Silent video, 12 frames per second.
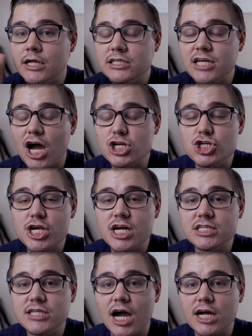Touching a
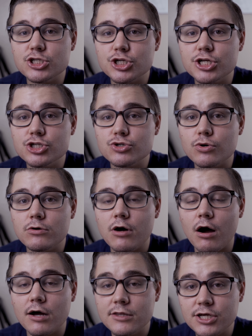touch control
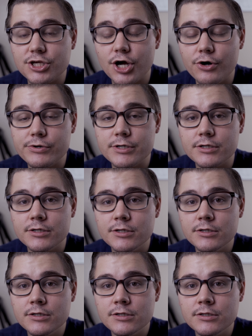on the yoke,
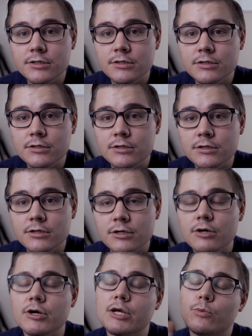
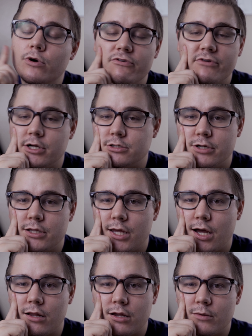it will frustrate the
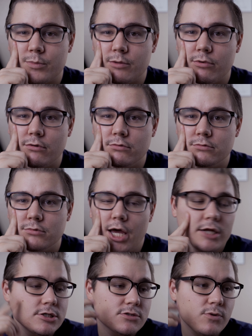hell out of people.
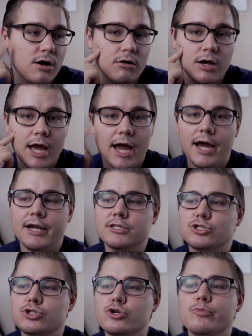It just will. And
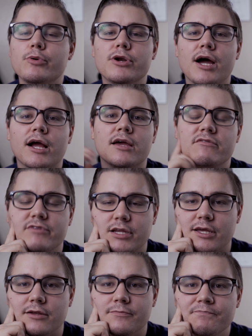it's super not
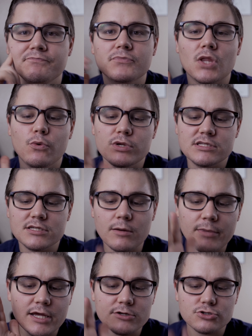convenient. When
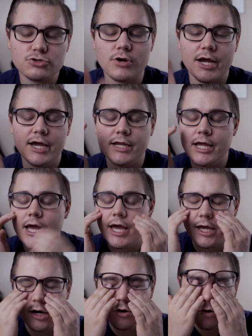somebody is trying,
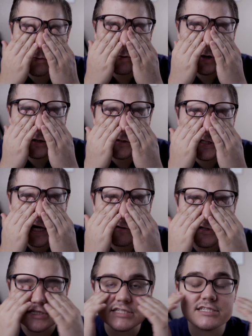it all boils
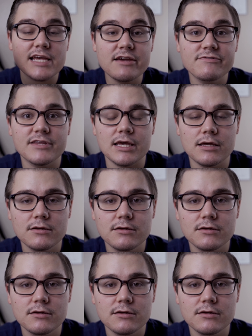down to safety.